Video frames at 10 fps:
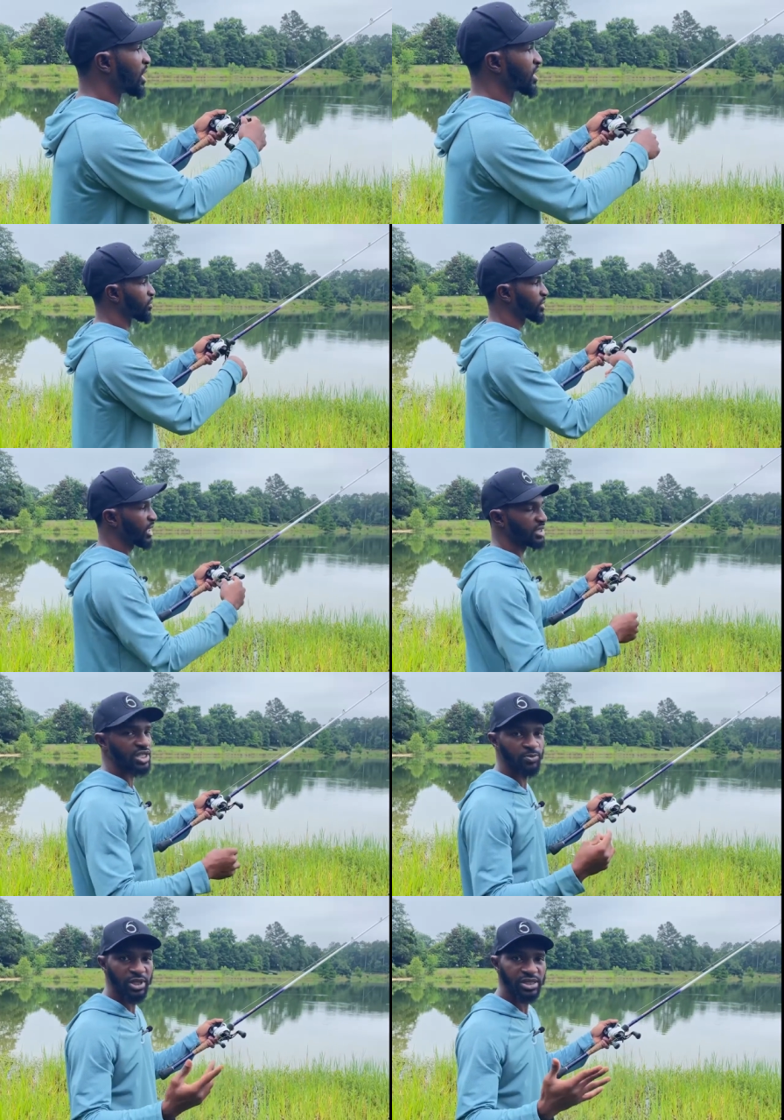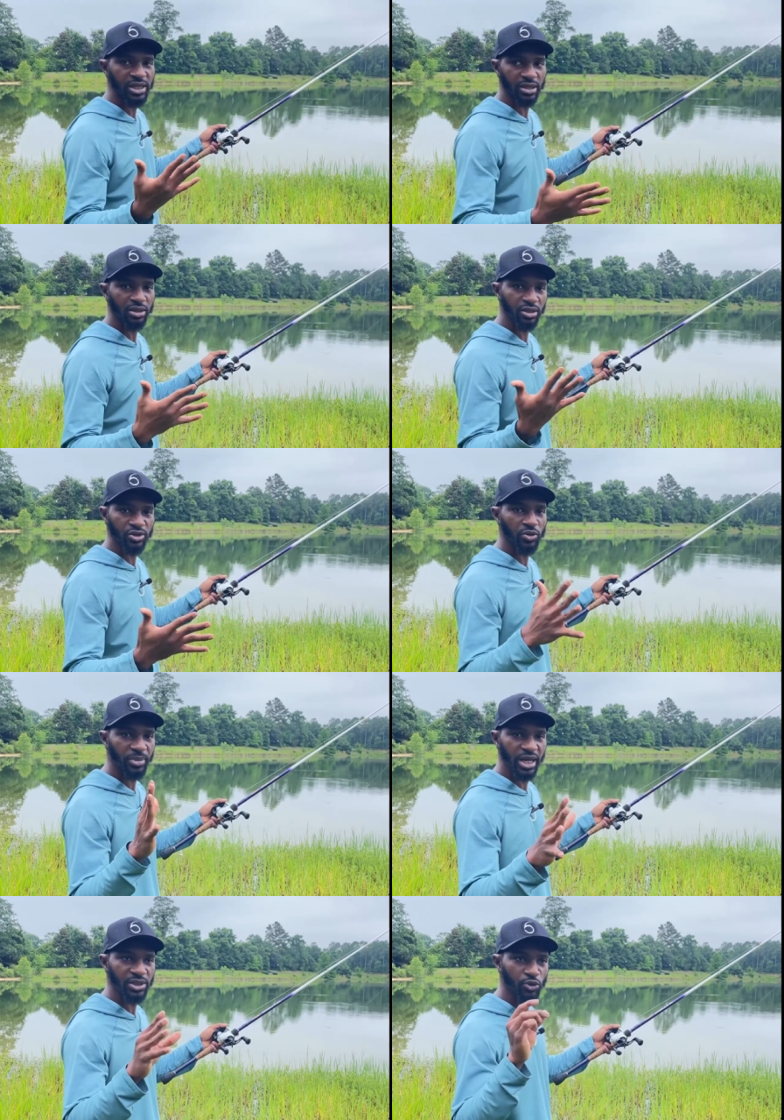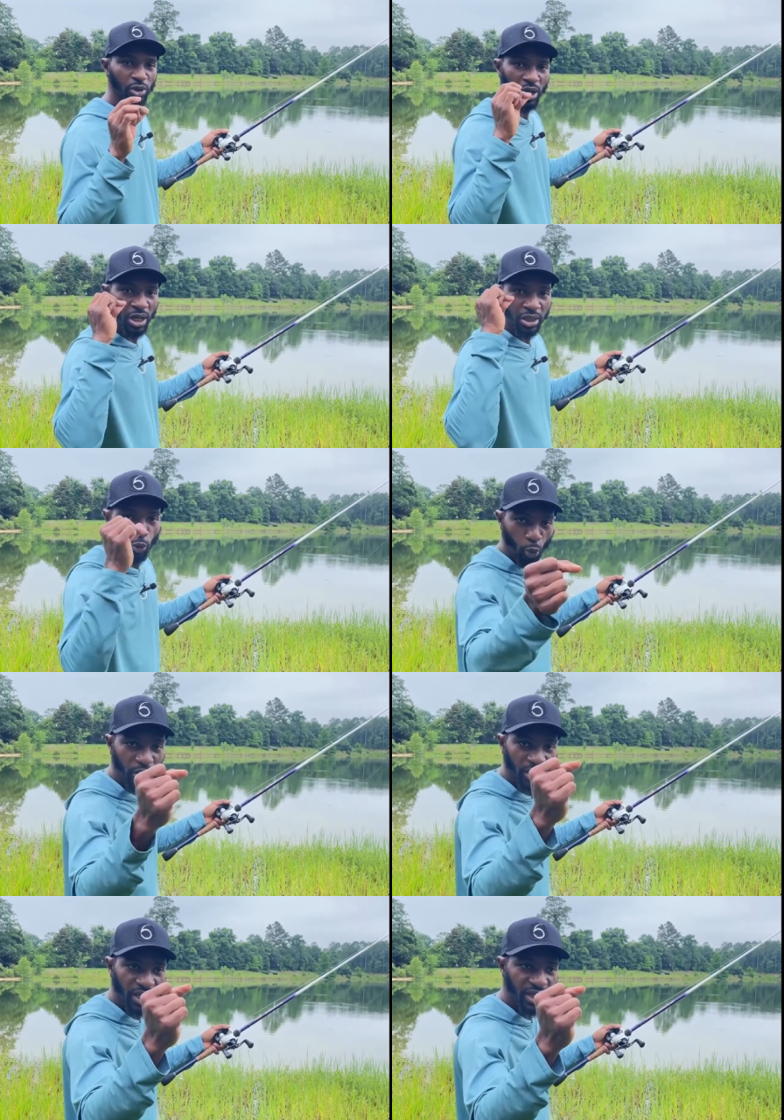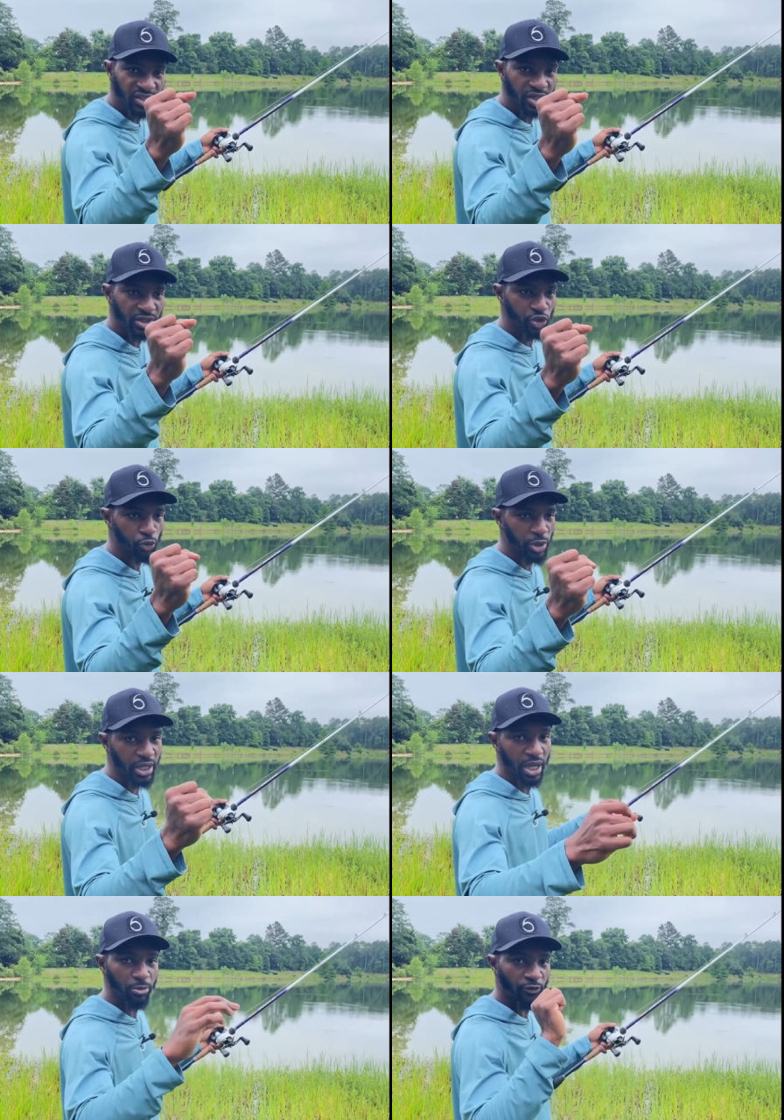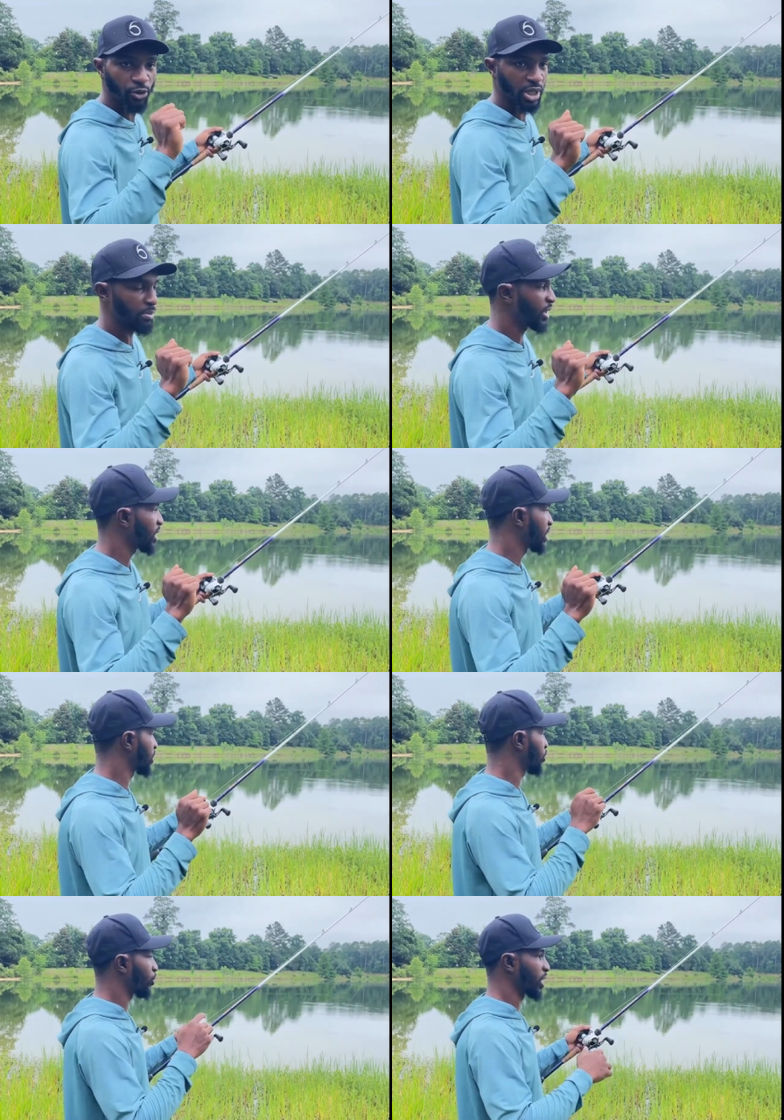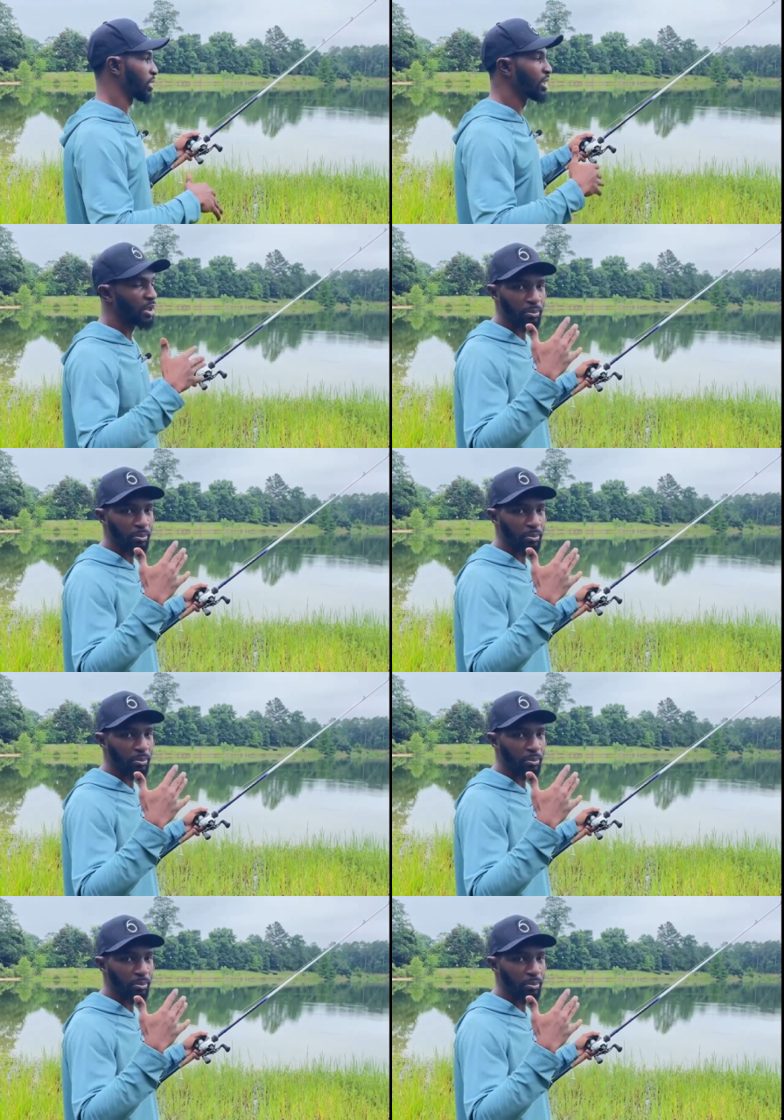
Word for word: Sometimes a split second gives a bass one last chance to react before that bait gets away.